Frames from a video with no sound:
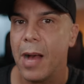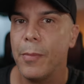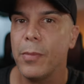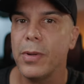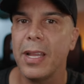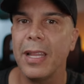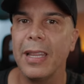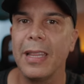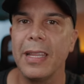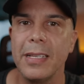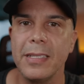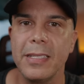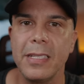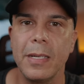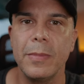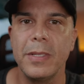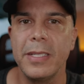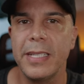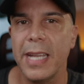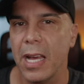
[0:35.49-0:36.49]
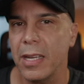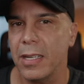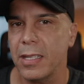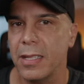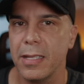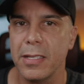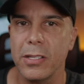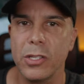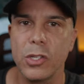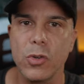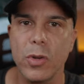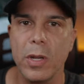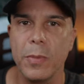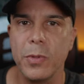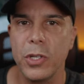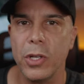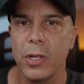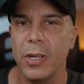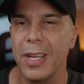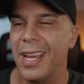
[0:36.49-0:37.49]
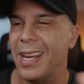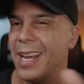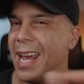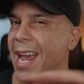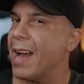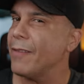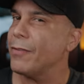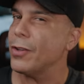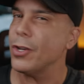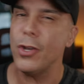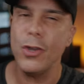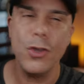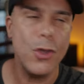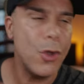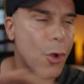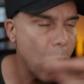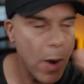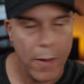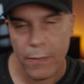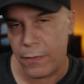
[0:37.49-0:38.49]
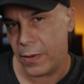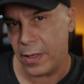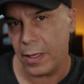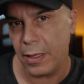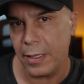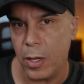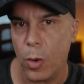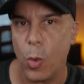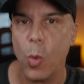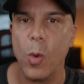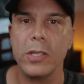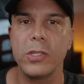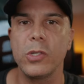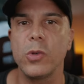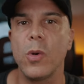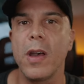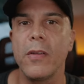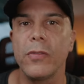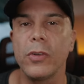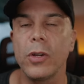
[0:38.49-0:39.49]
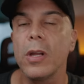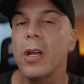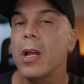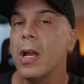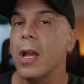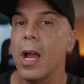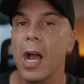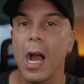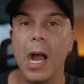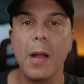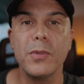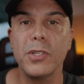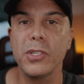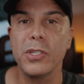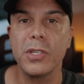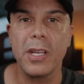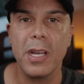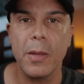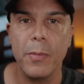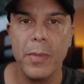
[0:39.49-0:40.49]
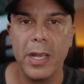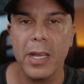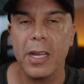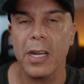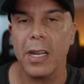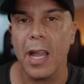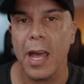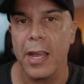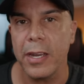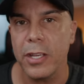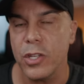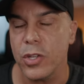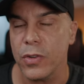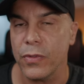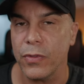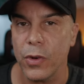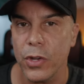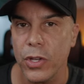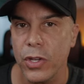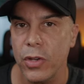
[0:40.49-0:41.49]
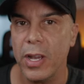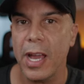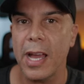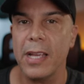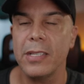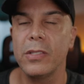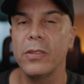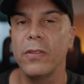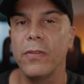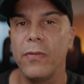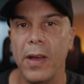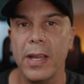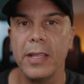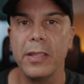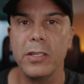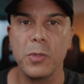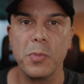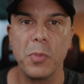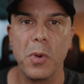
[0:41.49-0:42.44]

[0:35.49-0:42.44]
I'm gonna list them down in the description, and I have no affiliate whatsoever. I'm just gonna make it a lot easier for you guys to find these